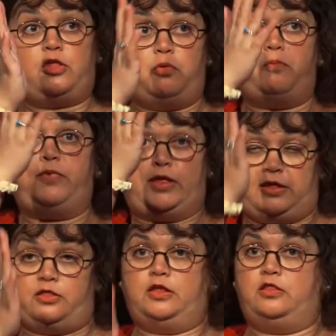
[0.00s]
so obvious
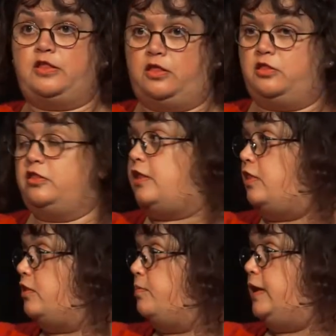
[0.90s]
as in Sense and
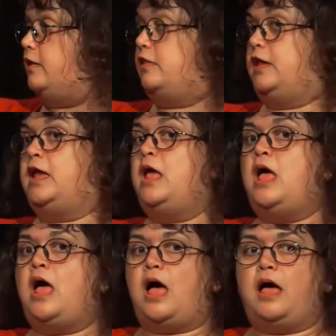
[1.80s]
Sensibility.
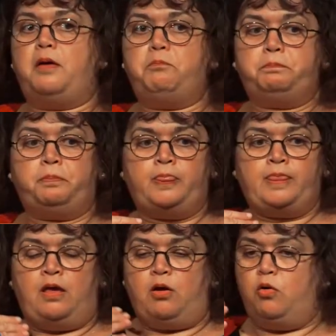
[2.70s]
Um,
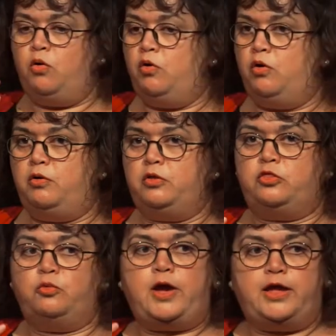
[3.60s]
or
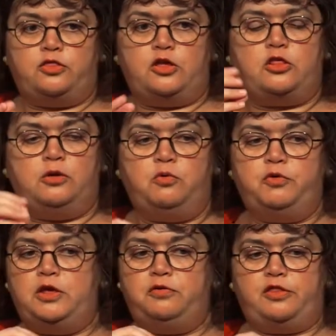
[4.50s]
the way that she will
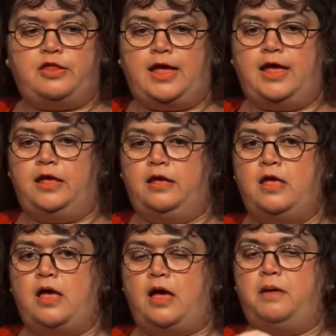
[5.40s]
use, say,
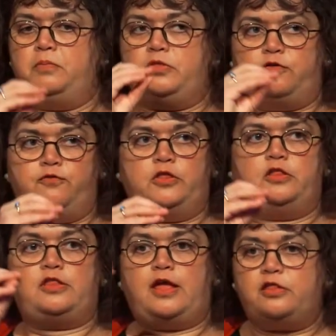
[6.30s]
um, different
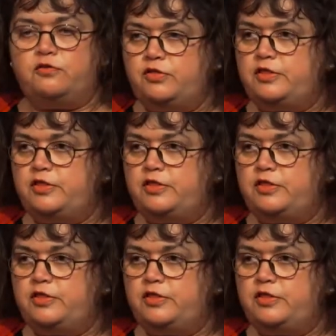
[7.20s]
sets of